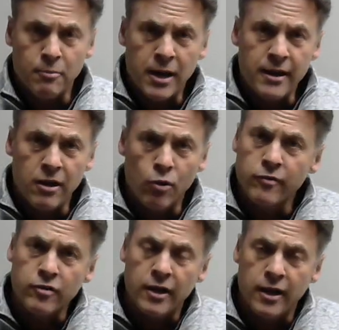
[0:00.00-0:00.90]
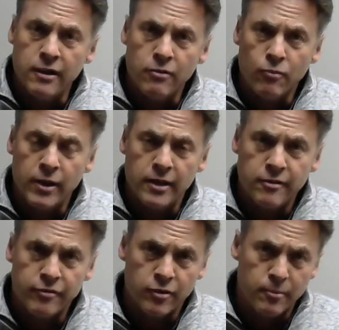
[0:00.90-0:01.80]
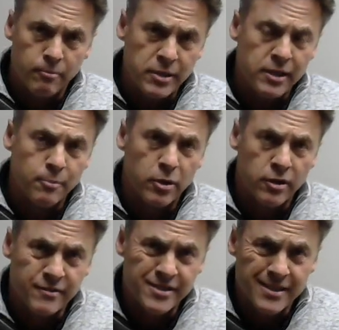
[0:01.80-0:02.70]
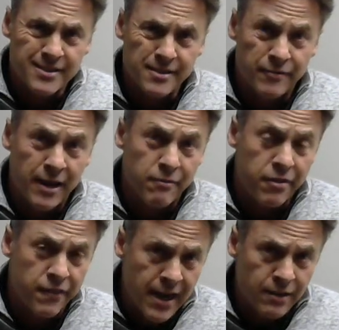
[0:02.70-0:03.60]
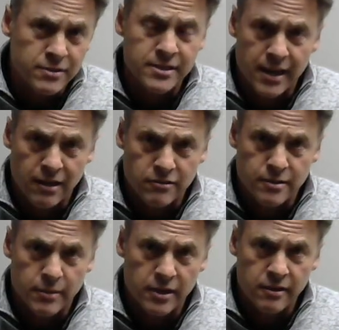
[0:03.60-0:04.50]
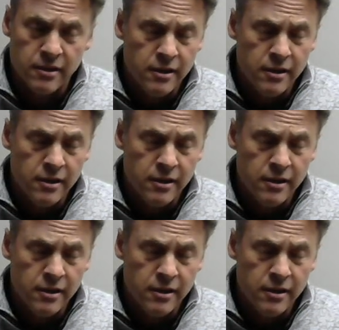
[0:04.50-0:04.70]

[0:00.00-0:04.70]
My overhead went from being a part of $65,000 a month